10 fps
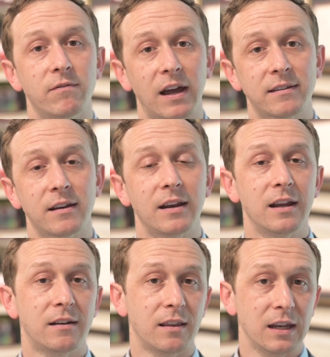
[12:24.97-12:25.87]
invested
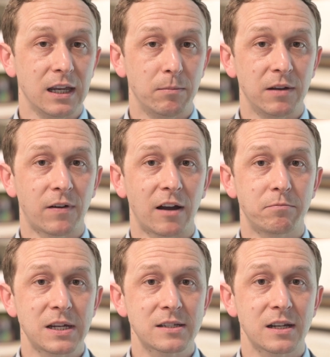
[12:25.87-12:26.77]
into the
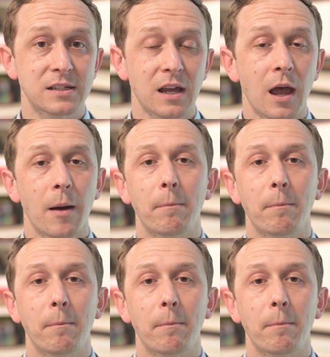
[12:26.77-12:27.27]
EB-5 business